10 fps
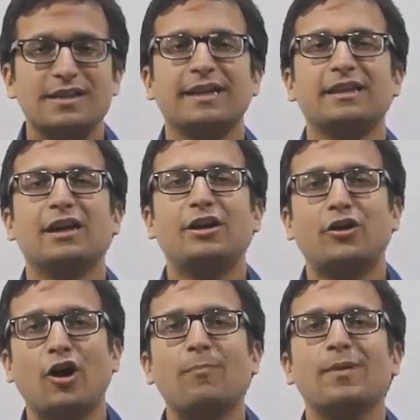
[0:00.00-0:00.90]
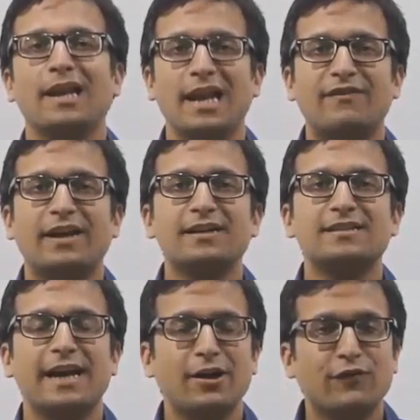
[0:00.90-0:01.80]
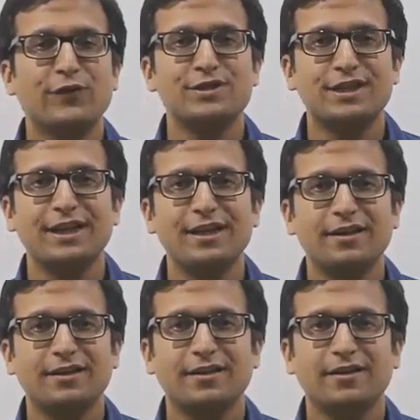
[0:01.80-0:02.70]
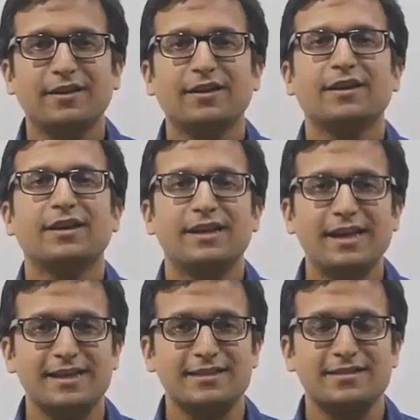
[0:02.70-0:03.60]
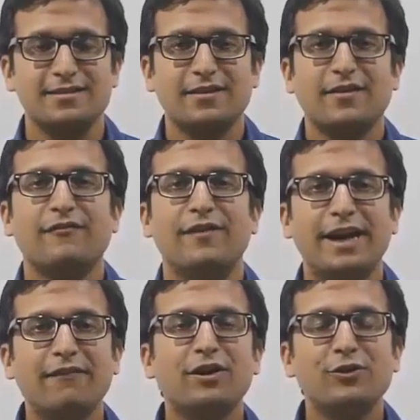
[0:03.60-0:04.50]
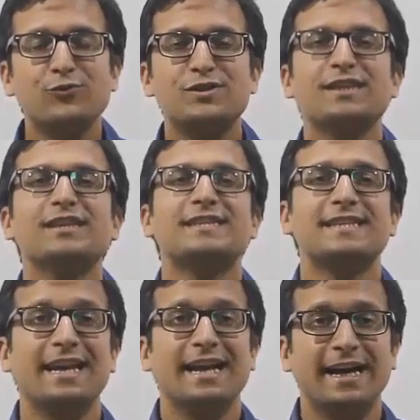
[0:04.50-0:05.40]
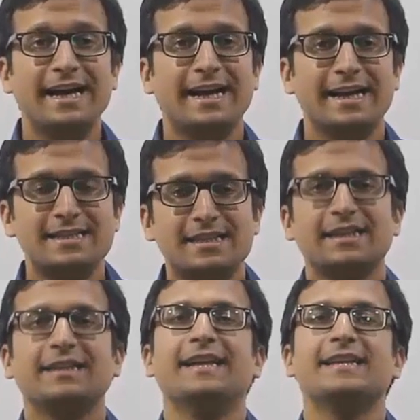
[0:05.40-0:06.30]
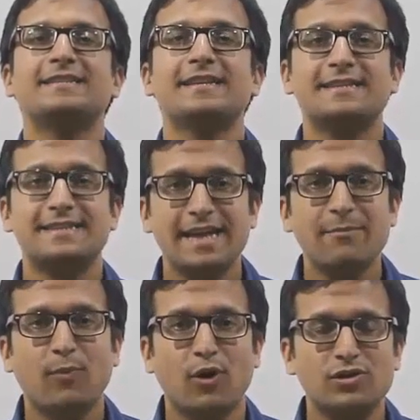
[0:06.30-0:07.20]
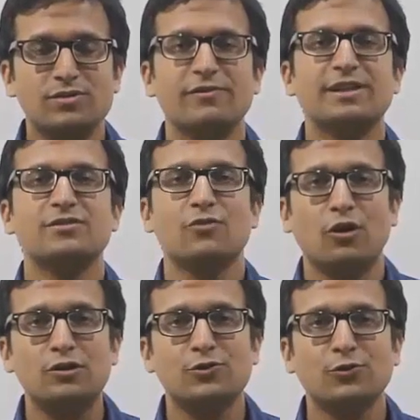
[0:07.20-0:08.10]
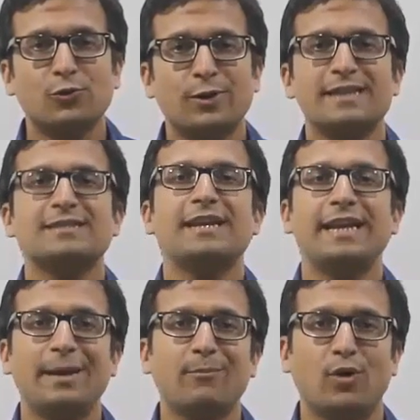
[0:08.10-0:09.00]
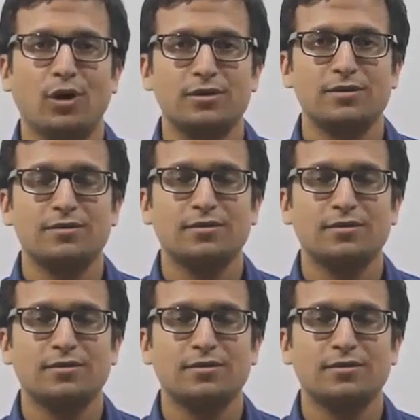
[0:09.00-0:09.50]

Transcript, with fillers: in the top left-hand side of your screen? Yes, wherever you see the cell address, that's the same box which is also known as the name box.